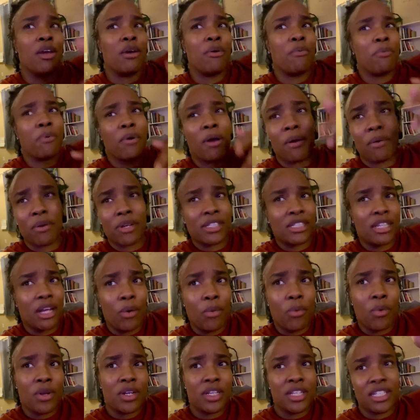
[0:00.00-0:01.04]
because I
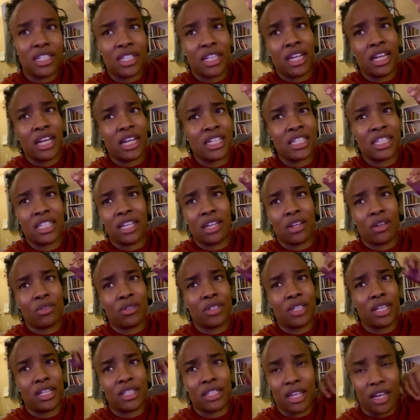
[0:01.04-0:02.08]
wanted to see and I seen it on
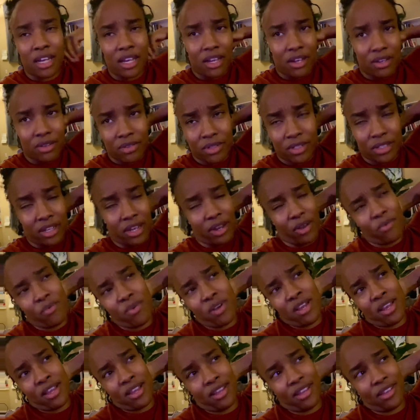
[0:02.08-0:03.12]
TikTok. I was like,
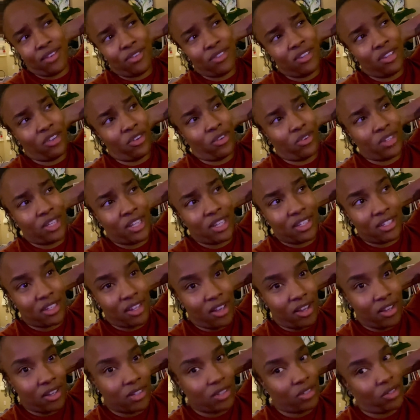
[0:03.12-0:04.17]
what? You seen it on
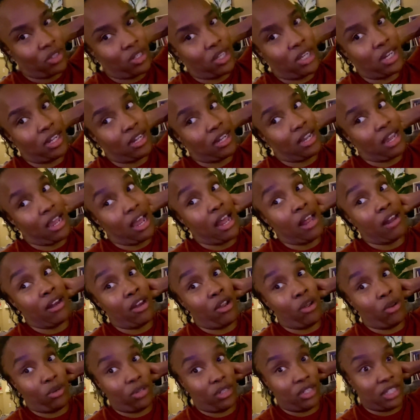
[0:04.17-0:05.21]
TikTok? So then I
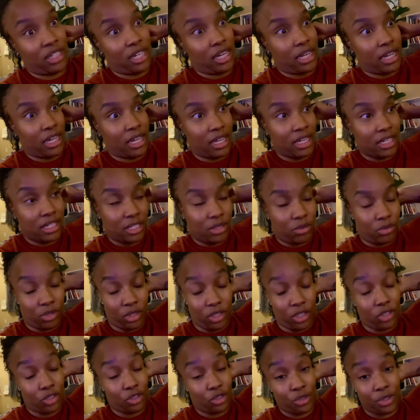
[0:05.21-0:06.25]
noticed that I guess it was a
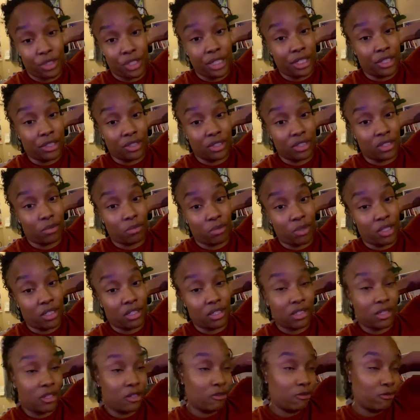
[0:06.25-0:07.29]
trend or something.
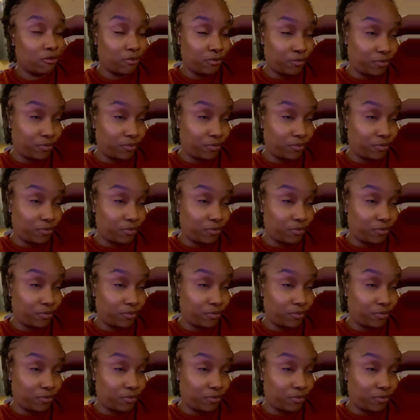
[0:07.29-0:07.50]
So